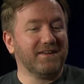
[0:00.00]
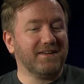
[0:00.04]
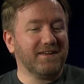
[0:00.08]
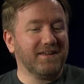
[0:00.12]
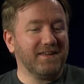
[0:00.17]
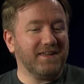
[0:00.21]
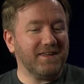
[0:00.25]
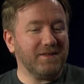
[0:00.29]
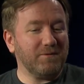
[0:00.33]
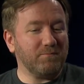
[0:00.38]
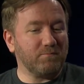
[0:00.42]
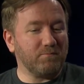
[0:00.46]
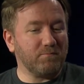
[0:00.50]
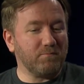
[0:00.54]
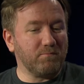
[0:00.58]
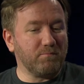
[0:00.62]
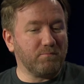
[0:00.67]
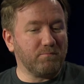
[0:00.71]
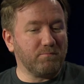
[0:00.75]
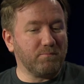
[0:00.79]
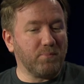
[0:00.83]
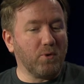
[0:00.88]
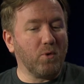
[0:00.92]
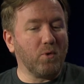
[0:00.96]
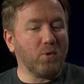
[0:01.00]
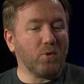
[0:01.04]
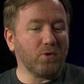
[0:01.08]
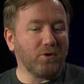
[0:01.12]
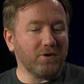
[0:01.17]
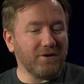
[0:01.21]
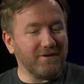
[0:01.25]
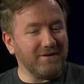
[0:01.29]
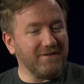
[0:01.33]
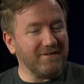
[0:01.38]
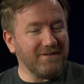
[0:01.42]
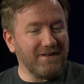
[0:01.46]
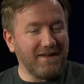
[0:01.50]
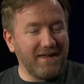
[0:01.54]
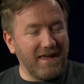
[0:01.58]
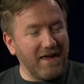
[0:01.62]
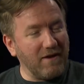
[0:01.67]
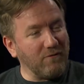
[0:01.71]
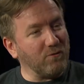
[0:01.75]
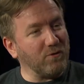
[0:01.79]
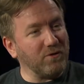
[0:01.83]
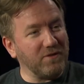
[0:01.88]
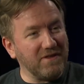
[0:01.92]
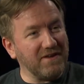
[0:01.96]
he poured
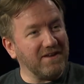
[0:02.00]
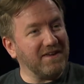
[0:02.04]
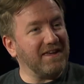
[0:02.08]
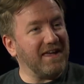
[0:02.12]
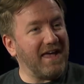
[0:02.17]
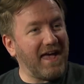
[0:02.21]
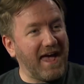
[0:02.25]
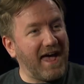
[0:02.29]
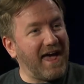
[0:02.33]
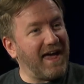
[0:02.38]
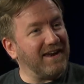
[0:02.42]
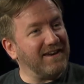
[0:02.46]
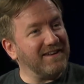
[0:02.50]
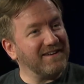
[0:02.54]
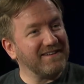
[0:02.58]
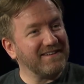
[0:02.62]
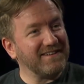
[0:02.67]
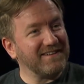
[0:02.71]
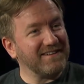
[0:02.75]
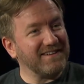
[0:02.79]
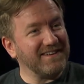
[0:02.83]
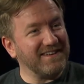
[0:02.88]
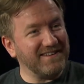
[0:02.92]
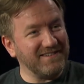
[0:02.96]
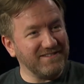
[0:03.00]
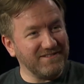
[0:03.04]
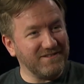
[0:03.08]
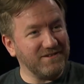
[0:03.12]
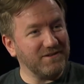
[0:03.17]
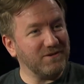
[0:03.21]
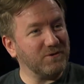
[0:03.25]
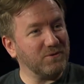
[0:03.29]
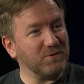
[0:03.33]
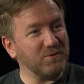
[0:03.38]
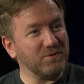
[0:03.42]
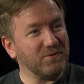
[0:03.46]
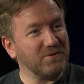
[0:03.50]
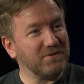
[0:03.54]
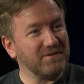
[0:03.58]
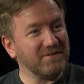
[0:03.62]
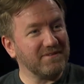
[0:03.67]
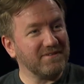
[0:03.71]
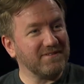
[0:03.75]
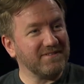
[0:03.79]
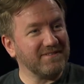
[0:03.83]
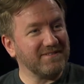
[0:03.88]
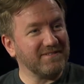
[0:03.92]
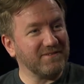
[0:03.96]
everything he had into
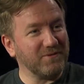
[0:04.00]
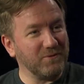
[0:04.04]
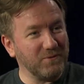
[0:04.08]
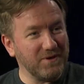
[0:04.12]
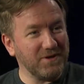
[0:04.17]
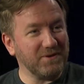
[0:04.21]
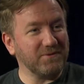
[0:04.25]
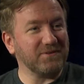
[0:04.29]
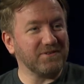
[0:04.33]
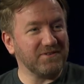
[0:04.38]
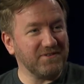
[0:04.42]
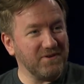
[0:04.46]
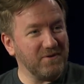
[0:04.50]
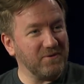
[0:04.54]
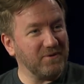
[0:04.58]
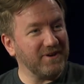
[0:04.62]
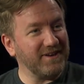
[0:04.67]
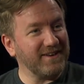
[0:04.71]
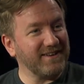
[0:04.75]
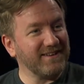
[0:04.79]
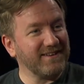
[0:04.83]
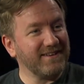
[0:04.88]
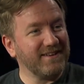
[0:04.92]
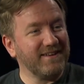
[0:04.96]
what he was doing.